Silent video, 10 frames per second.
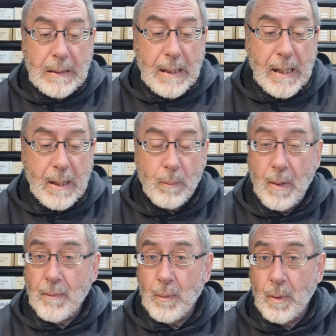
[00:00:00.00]
and
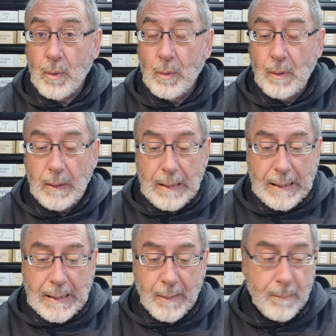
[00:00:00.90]
whatever you want to call it.
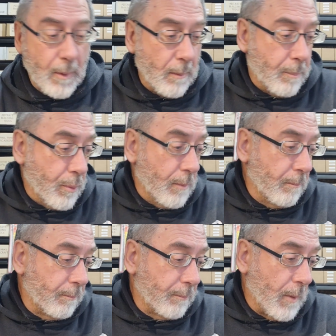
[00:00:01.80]

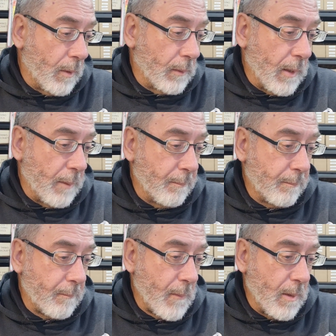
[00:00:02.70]
I'll
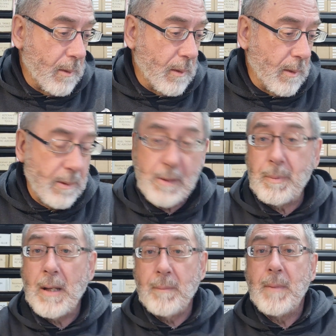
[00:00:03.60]

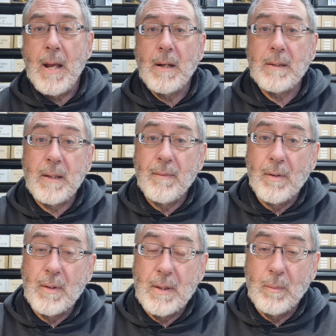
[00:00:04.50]
display them now and give you
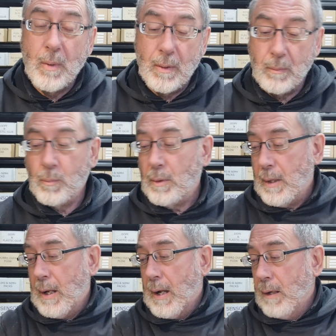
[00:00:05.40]
an idea what
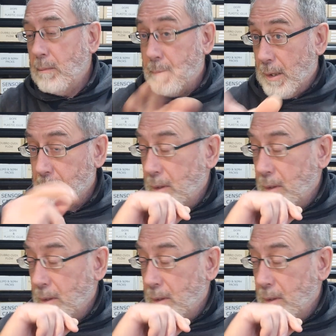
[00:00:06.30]
they are. Pardon